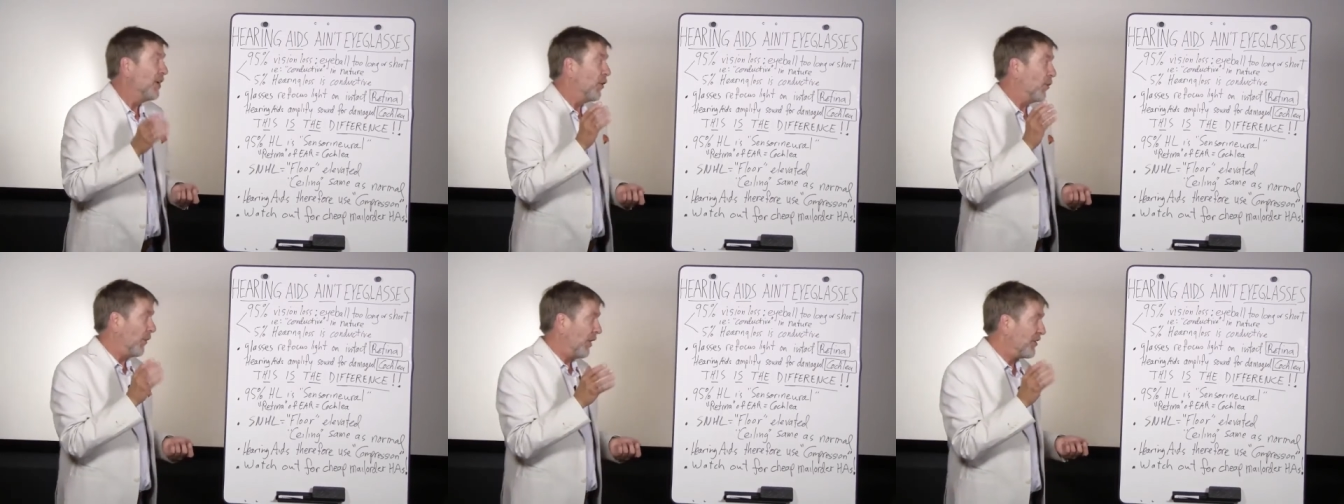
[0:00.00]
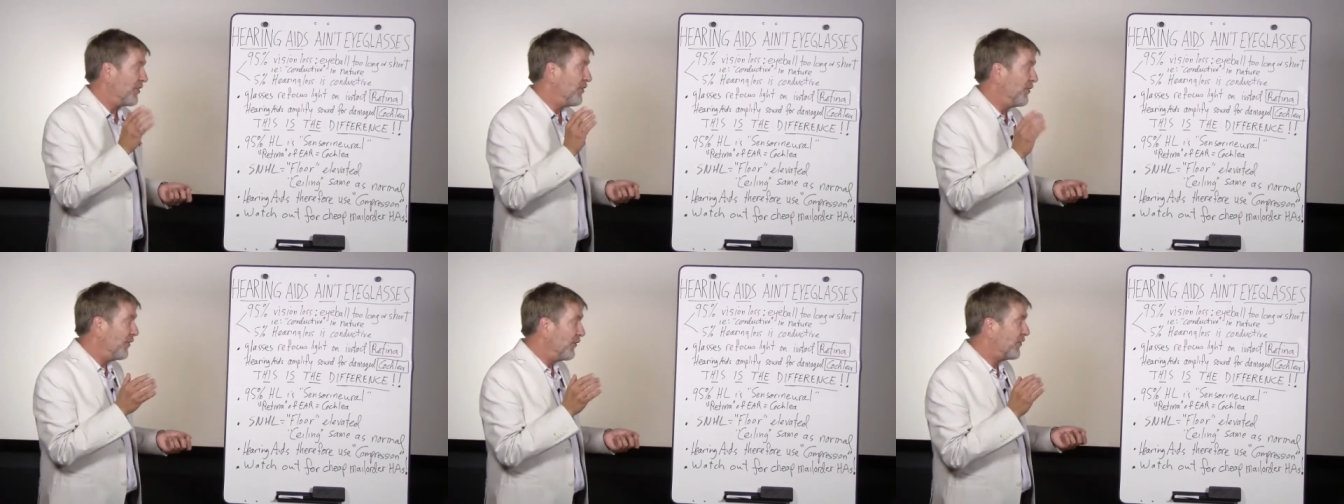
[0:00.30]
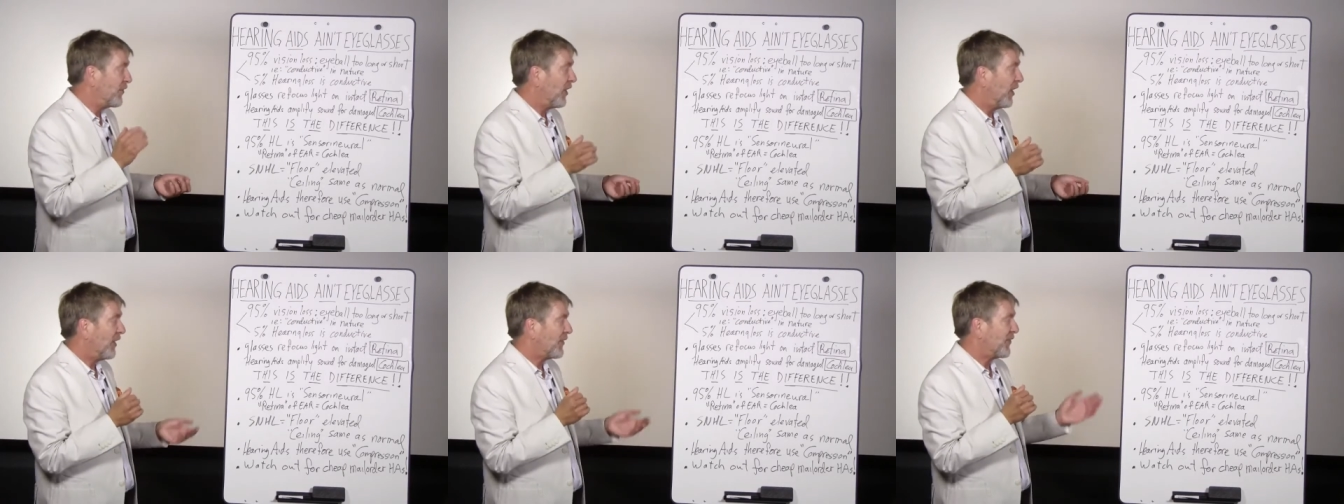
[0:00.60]
When
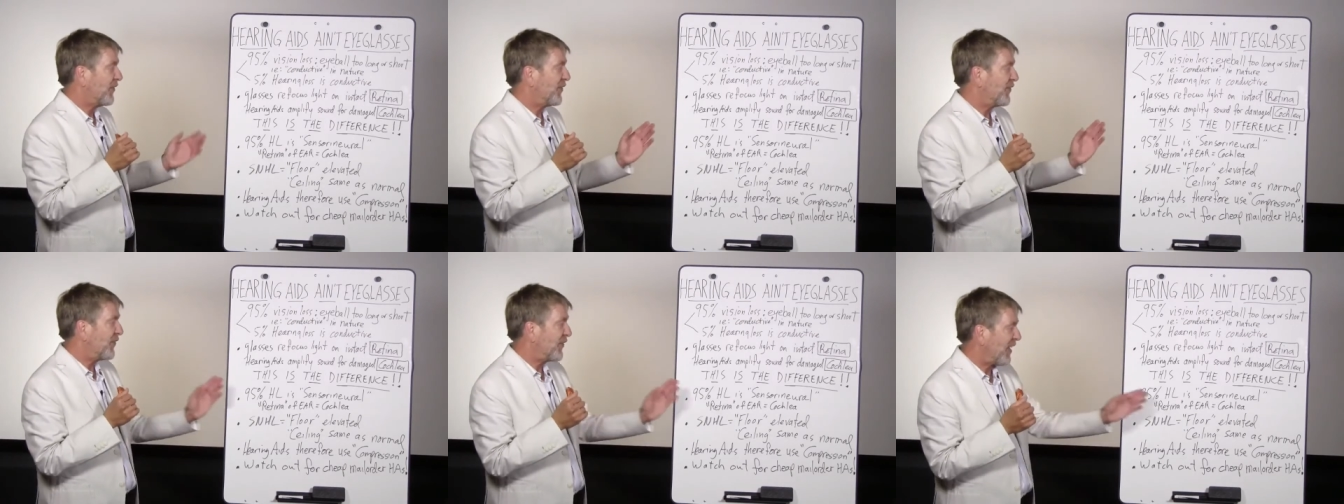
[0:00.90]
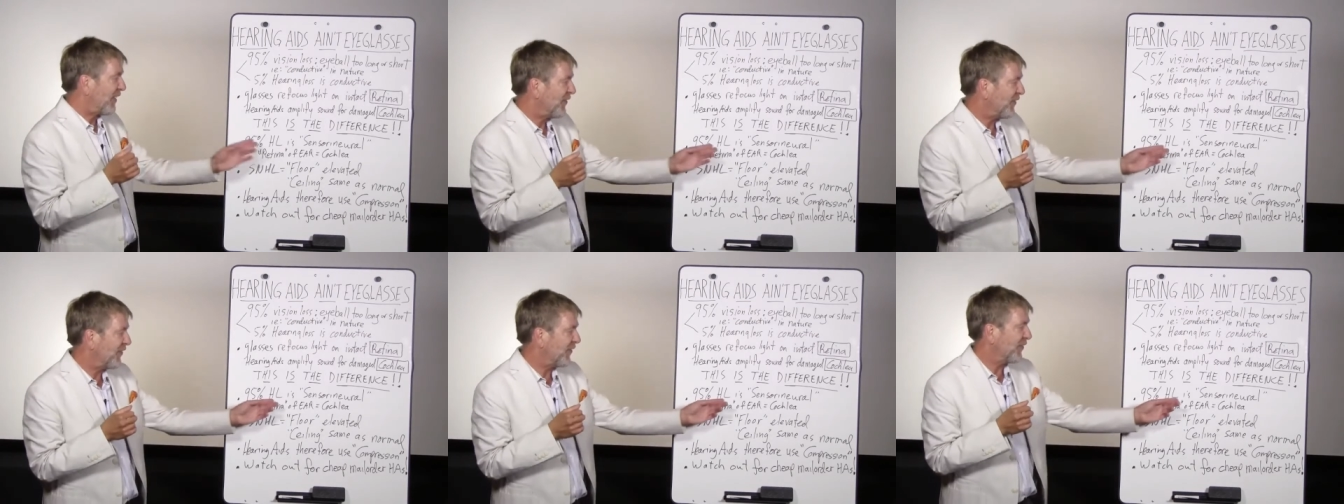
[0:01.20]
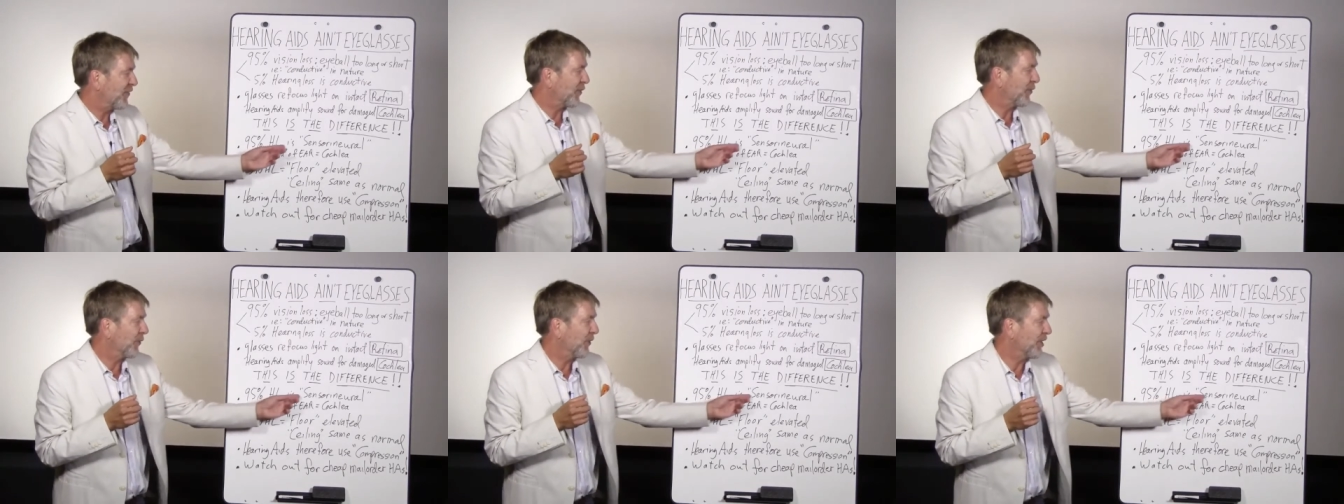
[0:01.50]
you've got
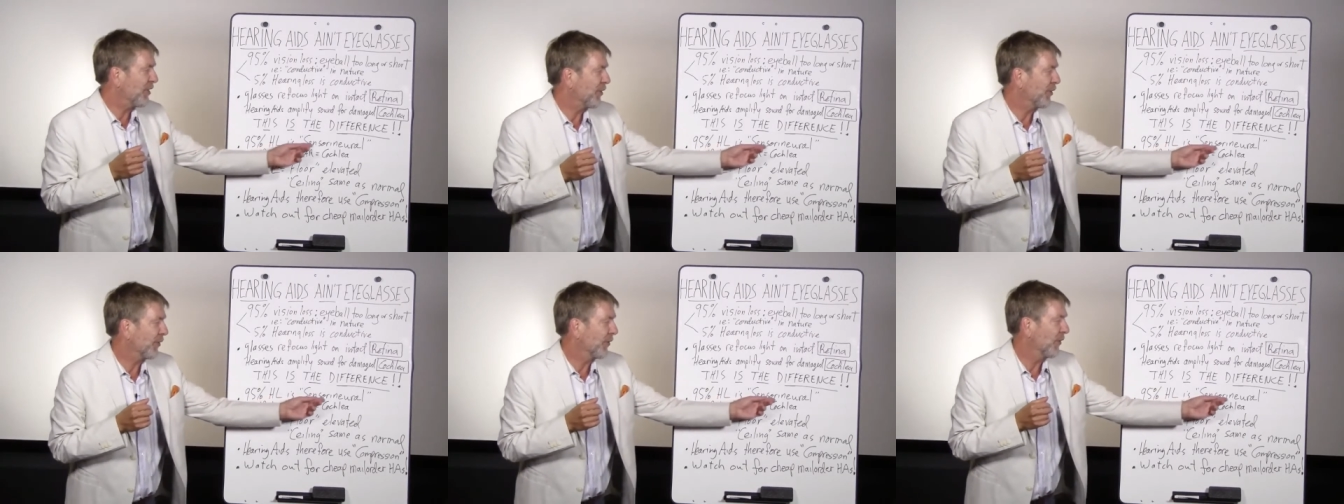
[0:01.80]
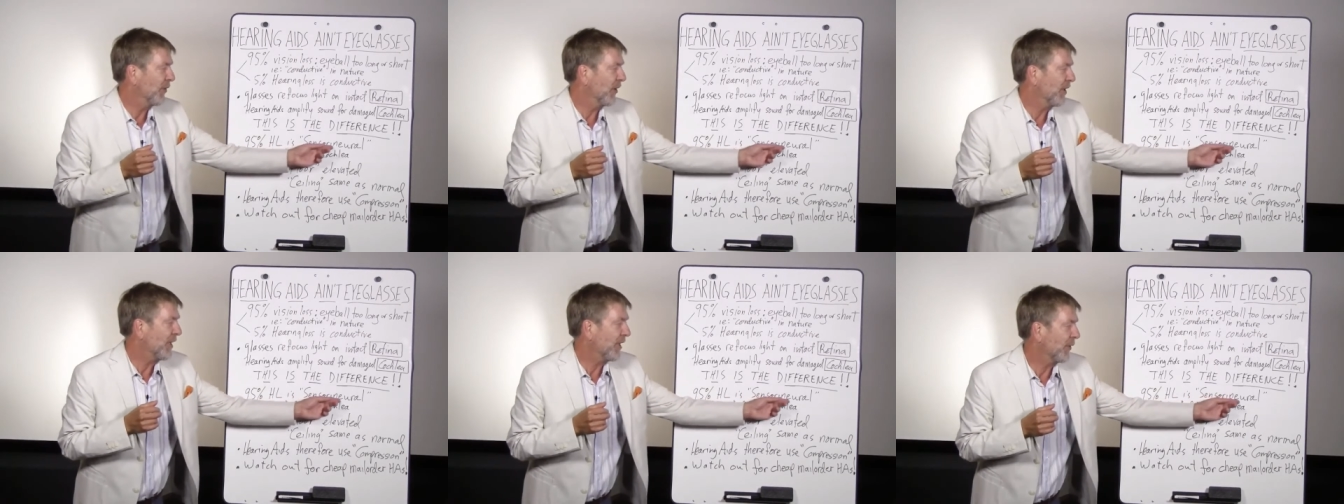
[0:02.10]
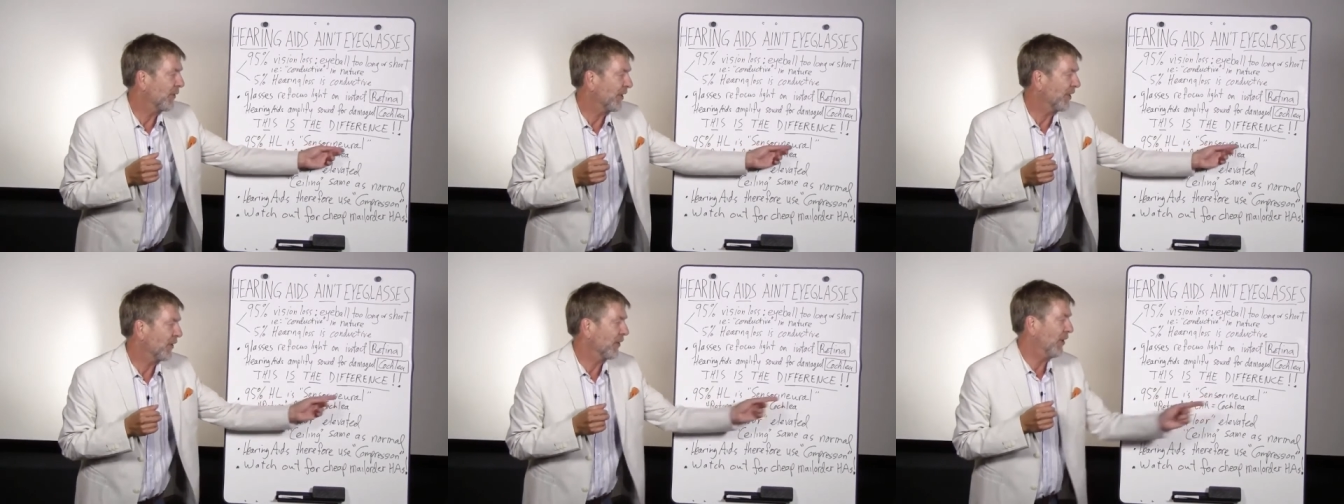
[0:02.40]
sensorineural
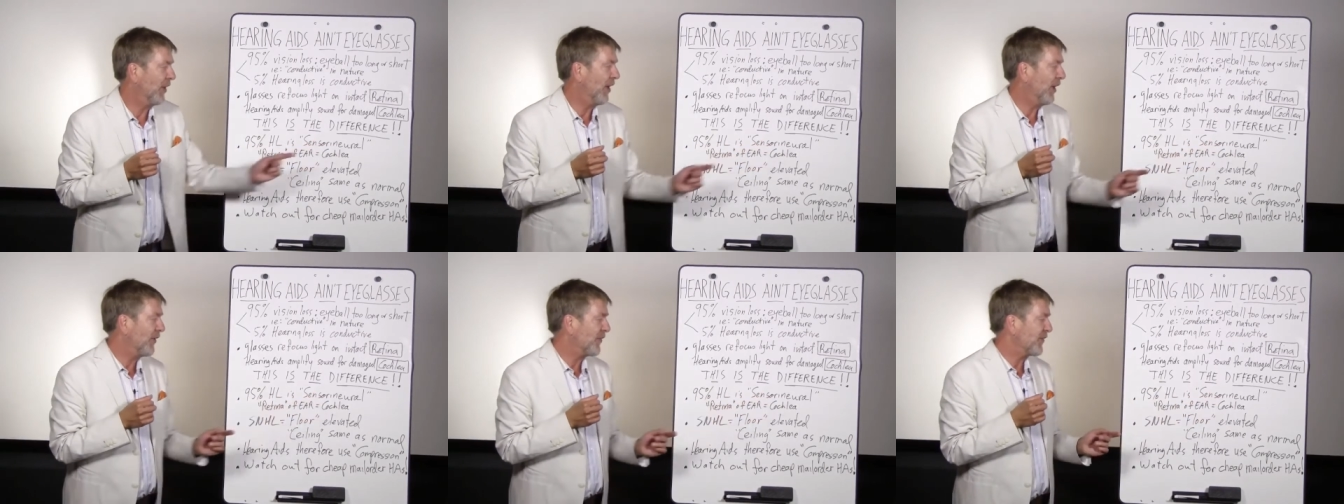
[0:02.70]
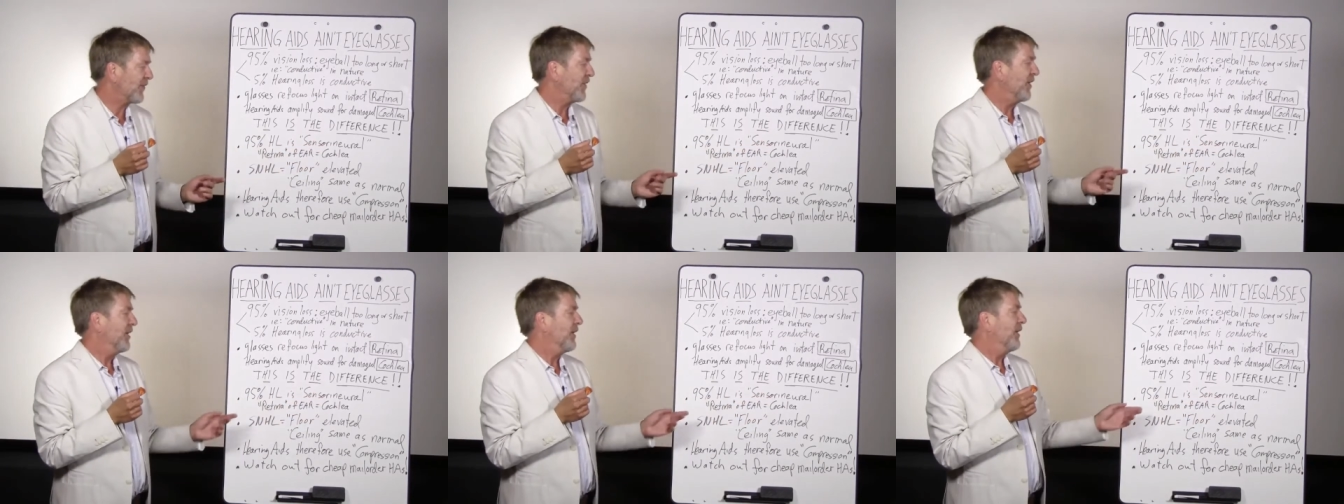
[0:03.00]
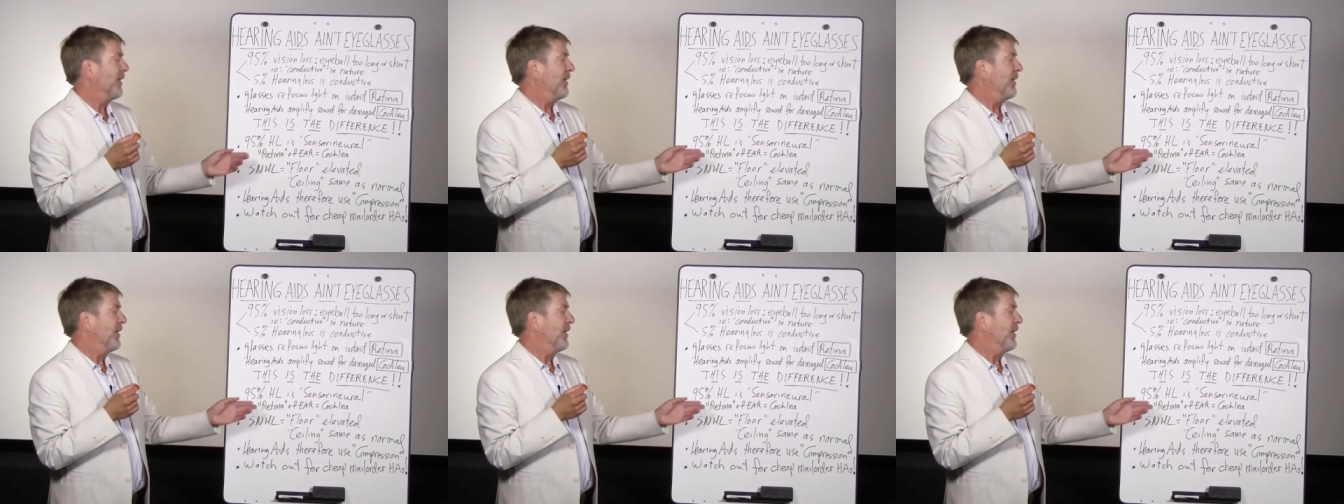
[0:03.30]
hearing loss,